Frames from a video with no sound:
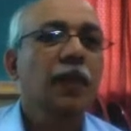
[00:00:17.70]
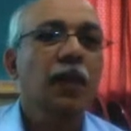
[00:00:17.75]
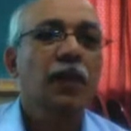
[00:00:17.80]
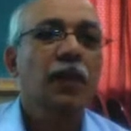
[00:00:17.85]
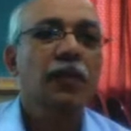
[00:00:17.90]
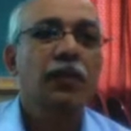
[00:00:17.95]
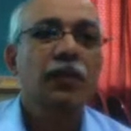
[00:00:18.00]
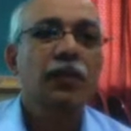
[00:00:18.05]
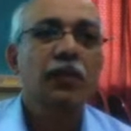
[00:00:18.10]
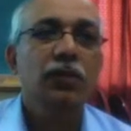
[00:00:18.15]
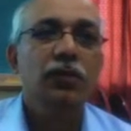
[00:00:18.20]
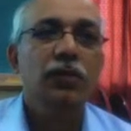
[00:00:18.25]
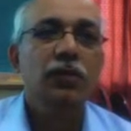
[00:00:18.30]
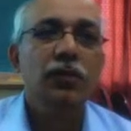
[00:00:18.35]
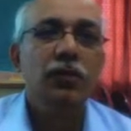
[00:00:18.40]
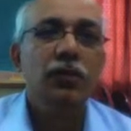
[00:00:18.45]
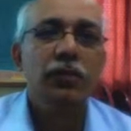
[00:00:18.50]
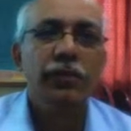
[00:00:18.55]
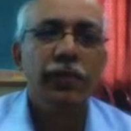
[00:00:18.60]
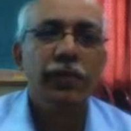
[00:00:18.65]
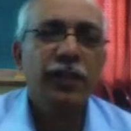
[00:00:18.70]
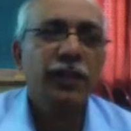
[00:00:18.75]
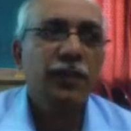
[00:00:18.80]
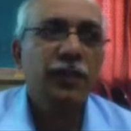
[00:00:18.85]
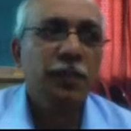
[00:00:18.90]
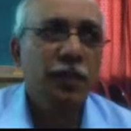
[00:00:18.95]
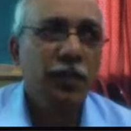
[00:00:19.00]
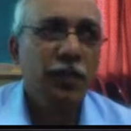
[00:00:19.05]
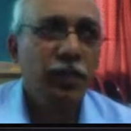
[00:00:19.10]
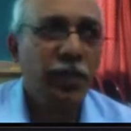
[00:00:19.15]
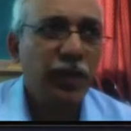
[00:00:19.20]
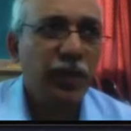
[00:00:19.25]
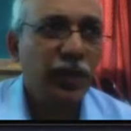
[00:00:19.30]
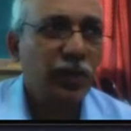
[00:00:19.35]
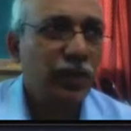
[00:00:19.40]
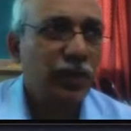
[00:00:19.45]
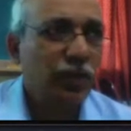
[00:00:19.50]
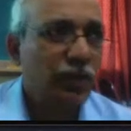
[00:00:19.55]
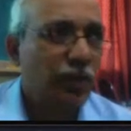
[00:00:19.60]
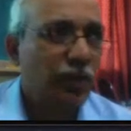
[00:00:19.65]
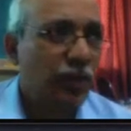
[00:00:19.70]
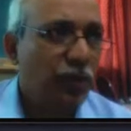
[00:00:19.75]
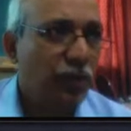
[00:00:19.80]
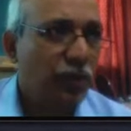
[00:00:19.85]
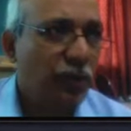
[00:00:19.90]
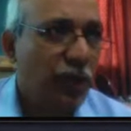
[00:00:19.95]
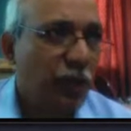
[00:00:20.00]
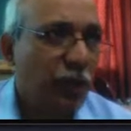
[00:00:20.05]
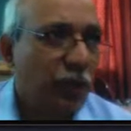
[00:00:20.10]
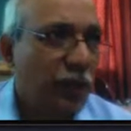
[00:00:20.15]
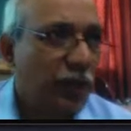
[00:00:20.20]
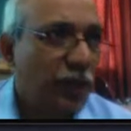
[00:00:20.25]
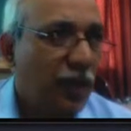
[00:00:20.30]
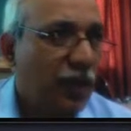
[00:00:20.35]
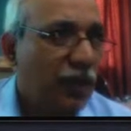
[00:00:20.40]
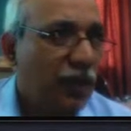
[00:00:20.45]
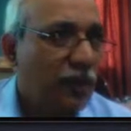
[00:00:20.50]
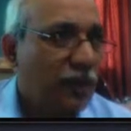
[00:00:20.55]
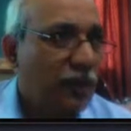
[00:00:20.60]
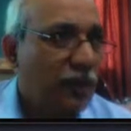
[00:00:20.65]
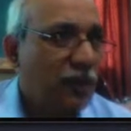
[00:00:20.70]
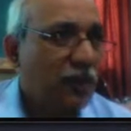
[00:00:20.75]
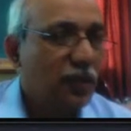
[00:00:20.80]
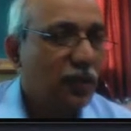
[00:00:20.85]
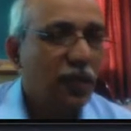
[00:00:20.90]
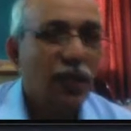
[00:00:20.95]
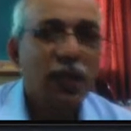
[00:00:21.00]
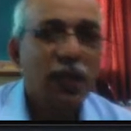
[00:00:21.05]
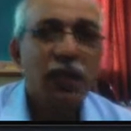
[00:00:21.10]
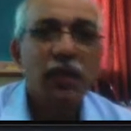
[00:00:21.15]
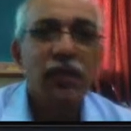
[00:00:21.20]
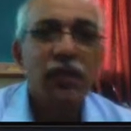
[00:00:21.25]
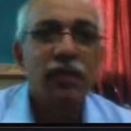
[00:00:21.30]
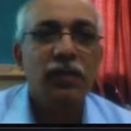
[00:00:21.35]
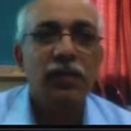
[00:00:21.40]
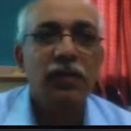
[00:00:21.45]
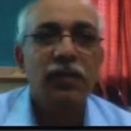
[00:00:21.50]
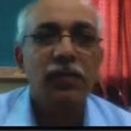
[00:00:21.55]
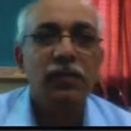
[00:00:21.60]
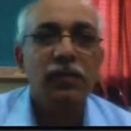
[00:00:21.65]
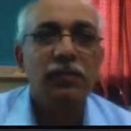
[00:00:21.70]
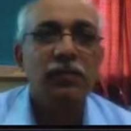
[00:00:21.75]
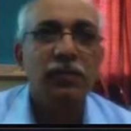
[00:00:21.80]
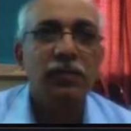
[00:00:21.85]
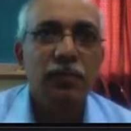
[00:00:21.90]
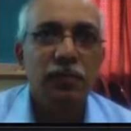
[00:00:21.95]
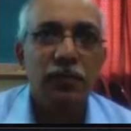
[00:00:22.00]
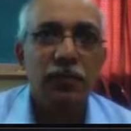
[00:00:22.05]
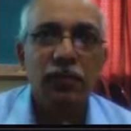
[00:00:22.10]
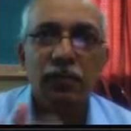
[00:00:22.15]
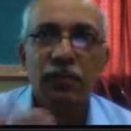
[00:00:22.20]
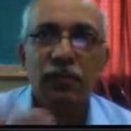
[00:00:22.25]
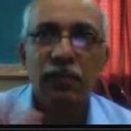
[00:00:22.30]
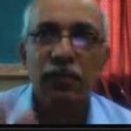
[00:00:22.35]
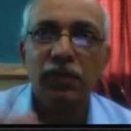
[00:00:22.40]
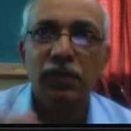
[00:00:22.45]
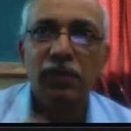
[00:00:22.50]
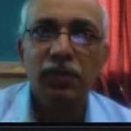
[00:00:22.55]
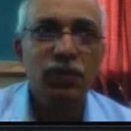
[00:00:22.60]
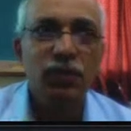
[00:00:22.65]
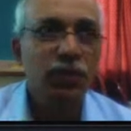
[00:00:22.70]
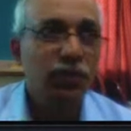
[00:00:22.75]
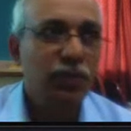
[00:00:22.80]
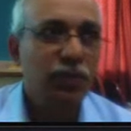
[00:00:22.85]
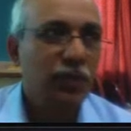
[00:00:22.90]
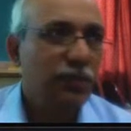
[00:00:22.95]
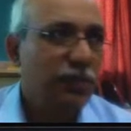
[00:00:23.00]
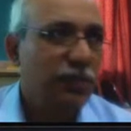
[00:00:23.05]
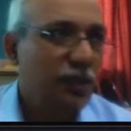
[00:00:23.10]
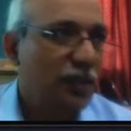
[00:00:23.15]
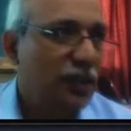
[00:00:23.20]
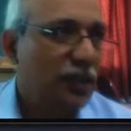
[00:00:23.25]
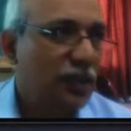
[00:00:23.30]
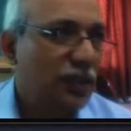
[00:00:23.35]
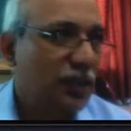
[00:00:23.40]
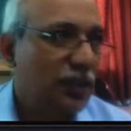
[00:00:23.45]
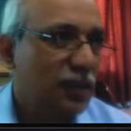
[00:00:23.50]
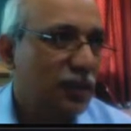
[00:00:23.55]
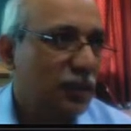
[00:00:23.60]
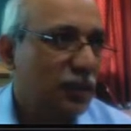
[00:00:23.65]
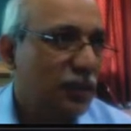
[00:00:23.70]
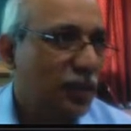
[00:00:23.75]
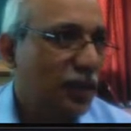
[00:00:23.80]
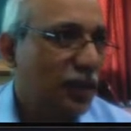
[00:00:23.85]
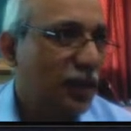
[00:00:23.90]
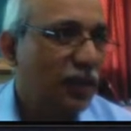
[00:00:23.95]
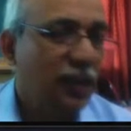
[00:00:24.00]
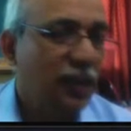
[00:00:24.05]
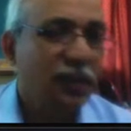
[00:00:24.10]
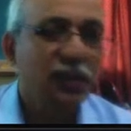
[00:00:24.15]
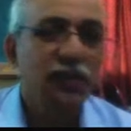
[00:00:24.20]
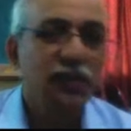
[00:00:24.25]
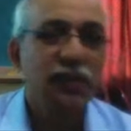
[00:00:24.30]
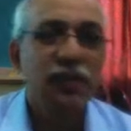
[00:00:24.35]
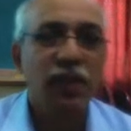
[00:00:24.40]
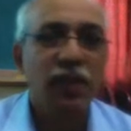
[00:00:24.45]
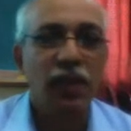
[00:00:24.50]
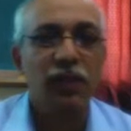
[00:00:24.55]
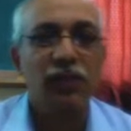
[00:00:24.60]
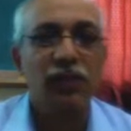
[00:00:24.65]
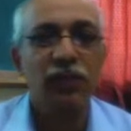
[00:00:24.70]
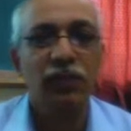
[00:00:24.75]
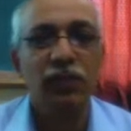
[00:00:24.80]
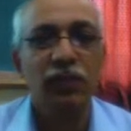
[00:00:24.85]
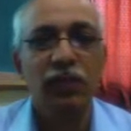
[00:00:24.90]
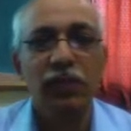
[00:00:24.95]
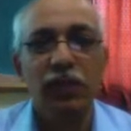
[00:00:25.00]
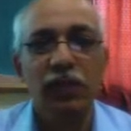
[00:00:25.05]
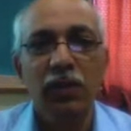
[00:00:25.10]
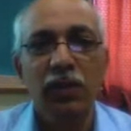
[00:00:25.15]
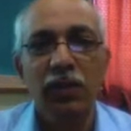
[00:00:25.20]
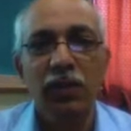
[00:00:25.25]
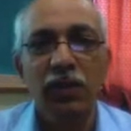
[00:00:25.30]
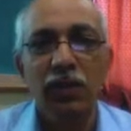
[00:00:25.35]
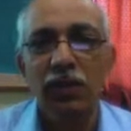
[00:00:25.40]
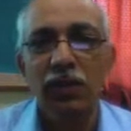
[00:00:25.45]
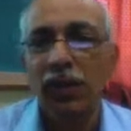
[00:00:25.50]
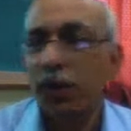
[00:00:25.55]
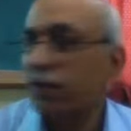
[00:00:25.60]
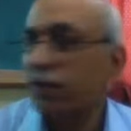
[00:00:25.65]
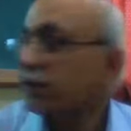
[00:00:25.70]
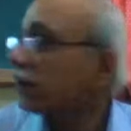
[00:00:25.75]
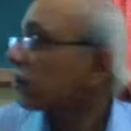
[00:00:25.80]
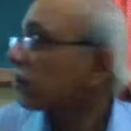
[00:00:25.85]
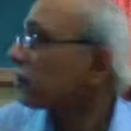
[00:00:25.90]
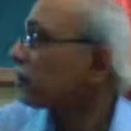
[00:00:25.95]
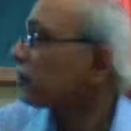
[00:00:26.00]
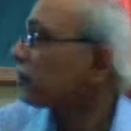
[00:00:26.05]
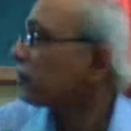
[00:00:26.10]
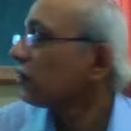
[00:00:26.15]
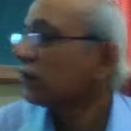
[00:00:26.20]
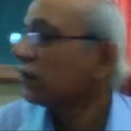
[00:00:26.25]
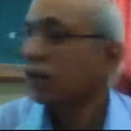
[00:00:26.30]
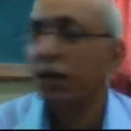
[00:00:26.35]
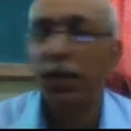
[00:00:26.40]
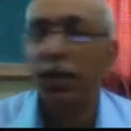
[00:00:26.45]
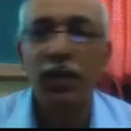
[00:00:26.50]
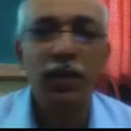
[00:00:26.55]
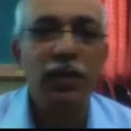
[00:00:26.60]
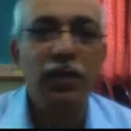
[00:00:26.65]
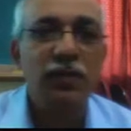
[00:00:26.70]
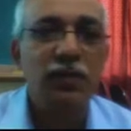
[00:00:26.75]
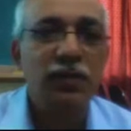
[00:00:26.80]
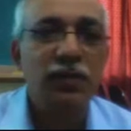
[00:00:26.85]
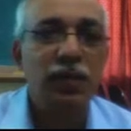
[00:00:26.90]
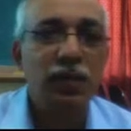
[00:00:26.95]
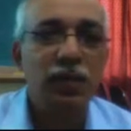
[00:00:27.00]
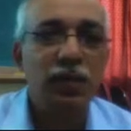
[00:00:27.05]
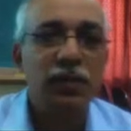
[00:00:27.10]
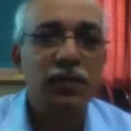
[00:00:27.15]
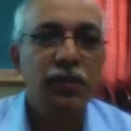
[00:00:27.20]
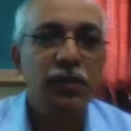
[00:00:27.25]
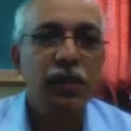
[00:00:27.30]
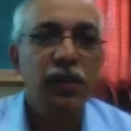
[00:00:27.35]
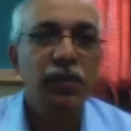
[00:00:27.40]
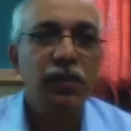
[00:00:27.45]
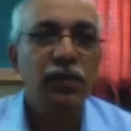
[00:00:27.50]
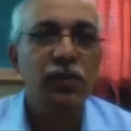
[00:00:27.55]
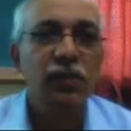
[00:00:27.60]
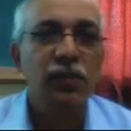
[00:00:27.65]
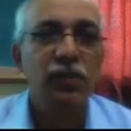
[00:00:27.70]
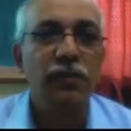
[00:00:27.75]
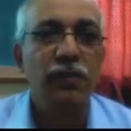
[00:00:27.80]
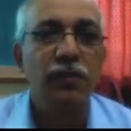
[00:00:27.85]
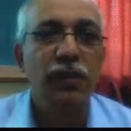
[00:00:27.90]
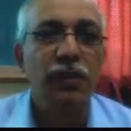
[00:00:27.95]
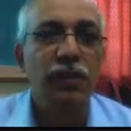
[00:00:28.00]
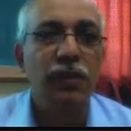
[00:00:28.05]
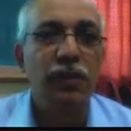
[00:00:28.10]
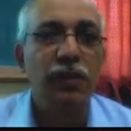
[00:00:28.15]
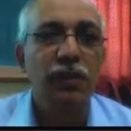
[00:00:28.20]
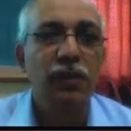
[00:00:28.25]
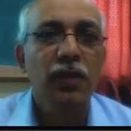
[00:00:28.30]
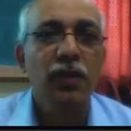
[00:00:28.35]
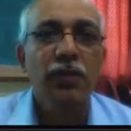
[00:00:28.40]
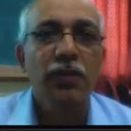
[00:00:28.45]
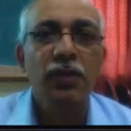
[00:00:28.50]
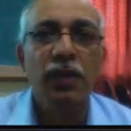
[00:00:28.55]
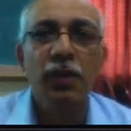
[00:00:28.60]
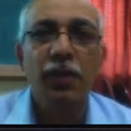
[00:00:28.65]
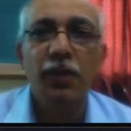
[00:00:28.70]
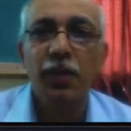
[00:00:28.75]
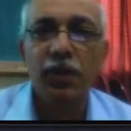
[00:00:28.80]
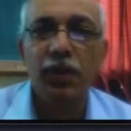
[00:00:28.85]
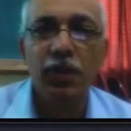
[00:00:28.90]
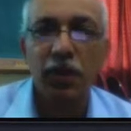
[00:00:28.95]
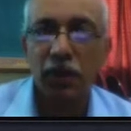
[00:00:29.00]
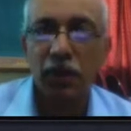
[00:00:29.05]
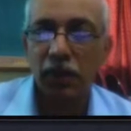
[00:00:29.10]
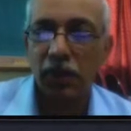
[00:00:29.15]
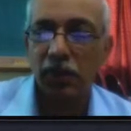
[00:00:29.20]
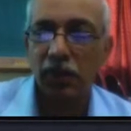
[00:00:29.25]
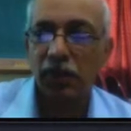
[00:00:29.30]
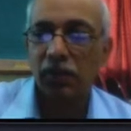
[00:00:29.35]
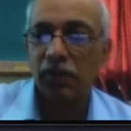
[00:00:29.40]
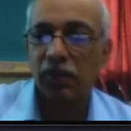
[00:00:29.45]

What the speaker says: So, very simple way to go to Wikipedia and just do some searching, some reading and so on. So, I have just taken screenshot of the Wikipedia